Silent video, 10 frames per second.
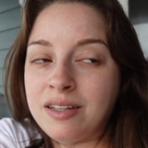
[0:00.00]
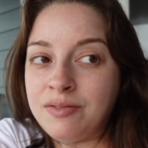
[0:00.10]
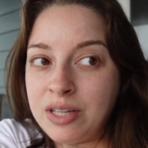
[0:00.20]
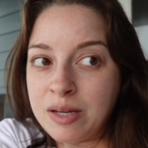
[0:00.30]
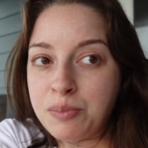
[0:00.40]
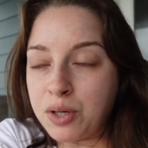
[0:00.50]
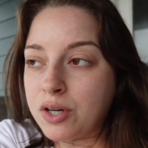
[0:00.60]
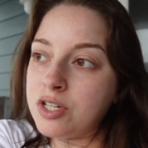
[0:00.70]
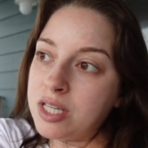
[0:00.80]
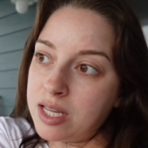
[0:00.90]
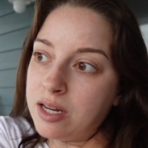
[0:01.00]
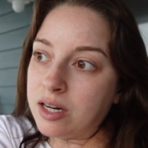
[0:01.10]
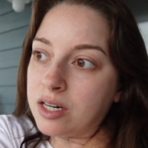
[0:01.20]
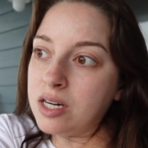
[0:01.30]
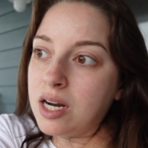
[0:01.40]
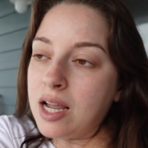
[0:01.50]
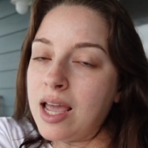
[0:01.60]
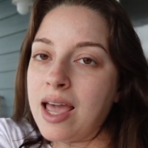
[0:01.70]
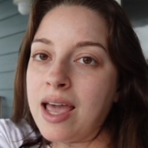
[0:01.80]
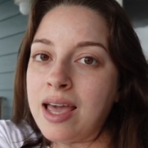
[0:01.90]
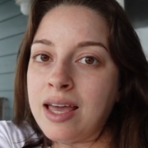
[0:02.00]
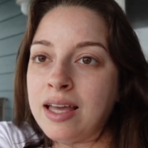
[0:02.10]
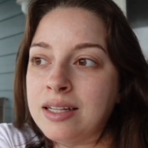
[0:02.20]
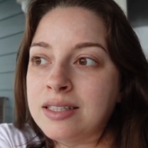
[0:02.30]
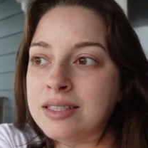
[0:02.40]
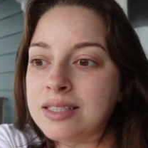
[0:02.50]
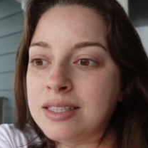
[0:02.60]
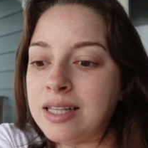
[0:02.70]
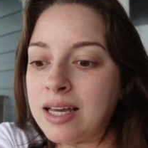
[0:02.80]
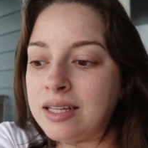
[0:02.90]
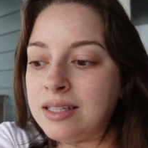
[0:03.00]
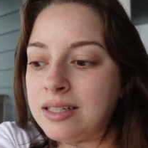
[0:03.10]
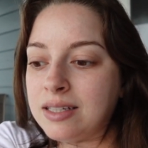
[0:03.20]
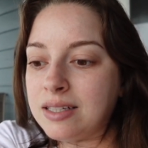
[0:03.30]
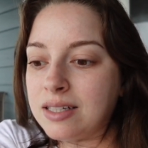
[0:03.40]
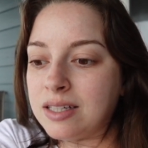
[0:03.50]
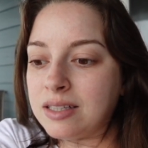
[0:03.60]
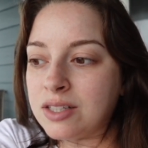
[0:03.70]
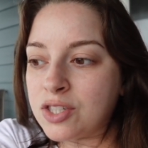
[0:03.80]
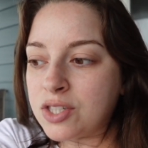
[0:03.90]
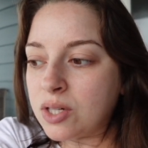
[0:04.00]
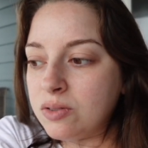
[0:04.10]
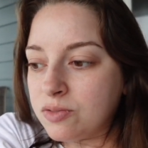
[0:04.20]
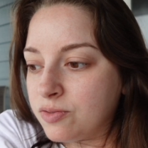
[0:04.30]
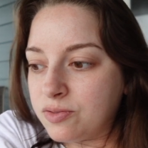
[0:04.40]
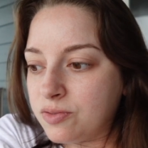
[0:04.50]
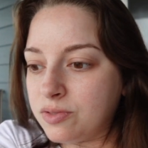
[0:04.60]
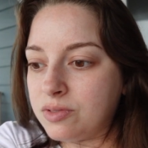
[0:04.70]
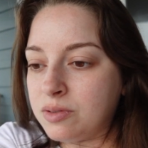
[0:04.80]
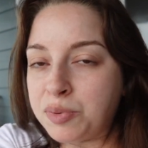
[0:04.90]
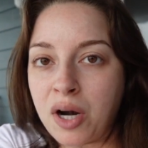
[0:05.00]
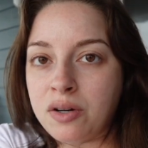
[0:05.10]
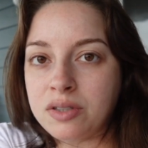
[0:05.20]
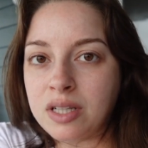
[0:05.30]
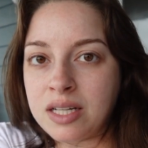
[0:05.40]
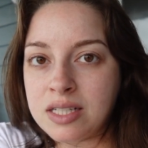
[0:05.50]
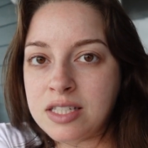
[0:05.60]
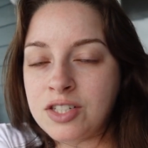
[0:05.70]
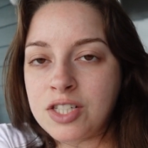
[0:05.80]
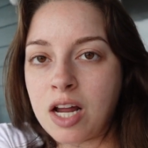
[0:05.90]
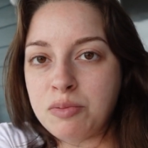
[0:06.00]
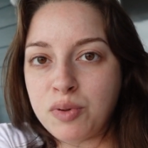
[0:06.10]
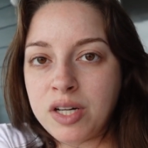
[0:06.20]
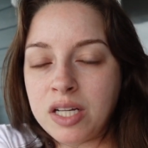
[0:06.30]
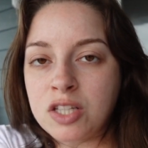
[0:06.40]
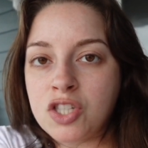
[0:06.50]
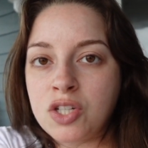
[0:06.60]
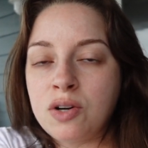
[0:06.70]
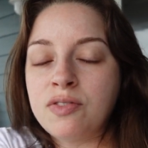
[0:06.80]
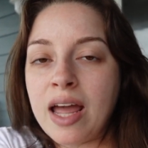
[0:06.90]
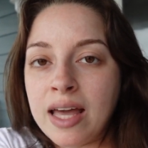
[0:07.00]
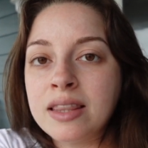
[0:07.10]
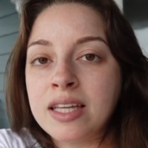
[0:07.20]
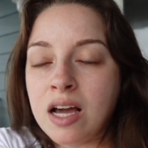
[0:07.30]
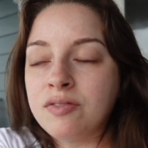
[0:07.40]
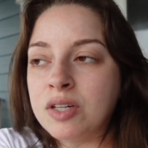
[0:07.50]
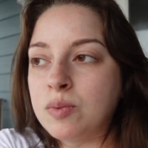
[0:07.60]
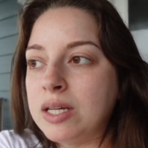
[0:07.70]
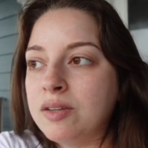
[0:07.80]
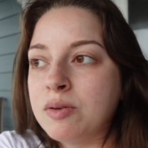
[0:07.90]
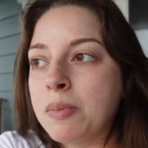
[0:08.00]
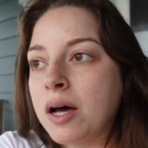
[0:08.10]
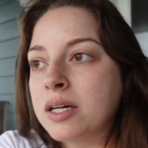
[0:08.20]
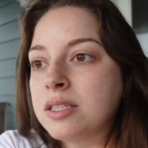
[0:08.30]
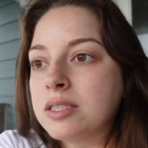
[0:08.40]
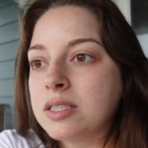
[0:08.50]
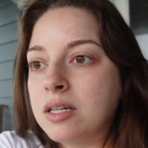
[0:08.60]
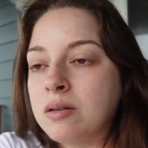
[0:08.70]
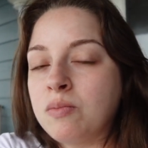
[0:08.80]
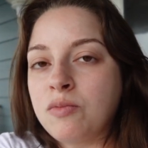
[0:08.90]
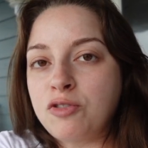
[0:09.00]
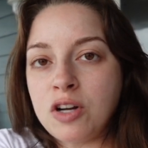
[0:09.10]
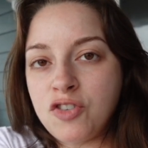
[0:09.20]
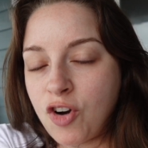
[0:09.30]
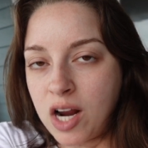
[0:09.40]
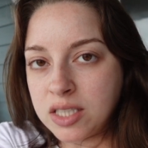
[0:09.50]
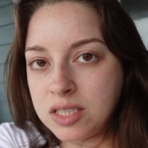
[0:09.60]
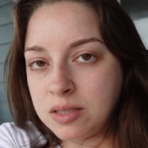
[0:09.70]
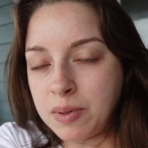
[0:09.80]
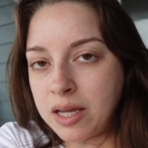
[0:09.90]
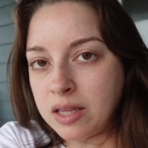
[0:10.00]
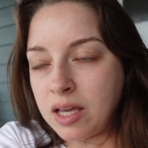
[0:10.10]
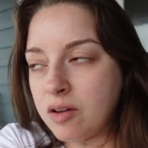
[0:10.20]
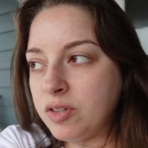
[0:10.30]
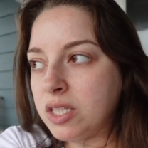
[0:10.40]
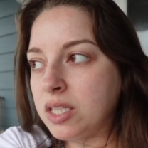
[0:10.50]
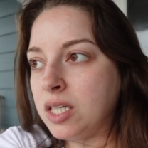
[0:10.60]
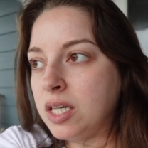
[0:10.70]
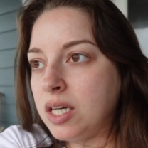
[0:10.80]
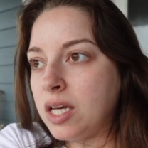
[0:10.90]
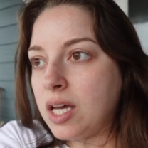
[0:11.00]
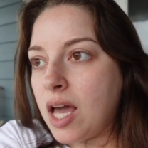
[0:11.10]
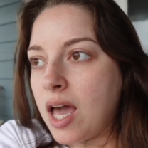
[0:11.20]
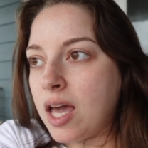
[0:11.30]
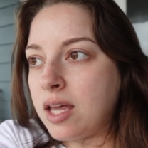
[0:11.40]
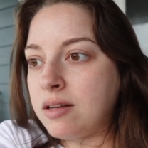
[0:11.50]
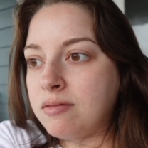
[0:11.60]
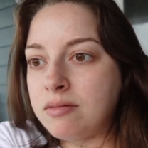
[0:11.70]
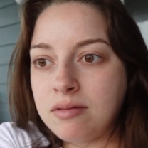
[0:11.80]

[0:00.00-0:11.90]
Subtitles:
vegan burgers here, and then the stove broke. Like, it's just stopped working, the stove and the oven. We even bought some french fries to bake in the oven, and